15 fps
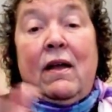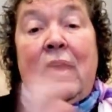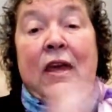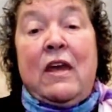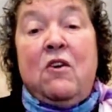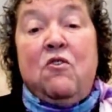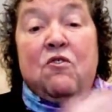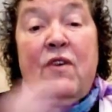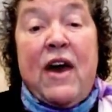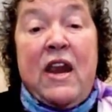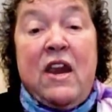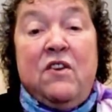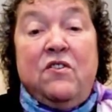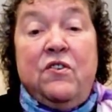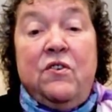
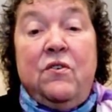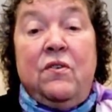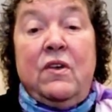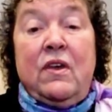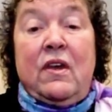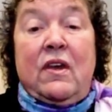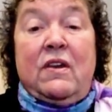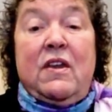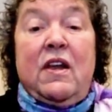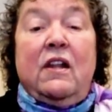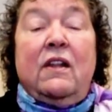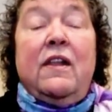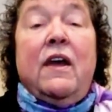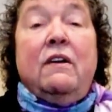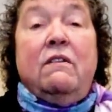ingratitude,
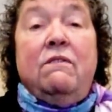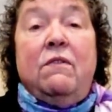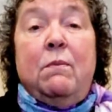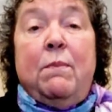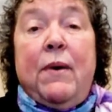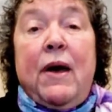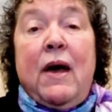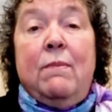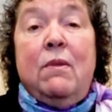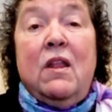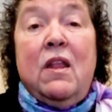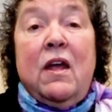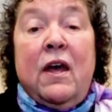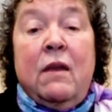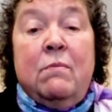neglect of the
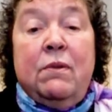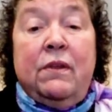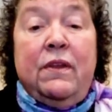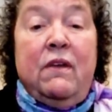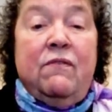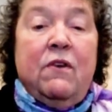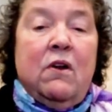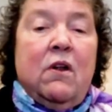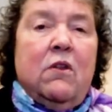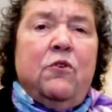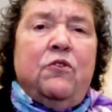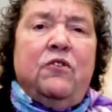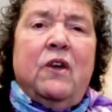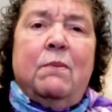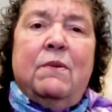Bible, unbelief, and all
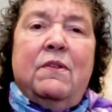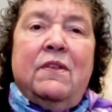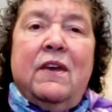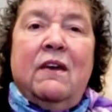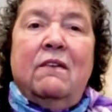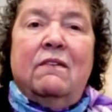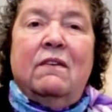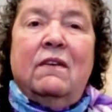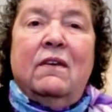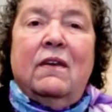those type of things.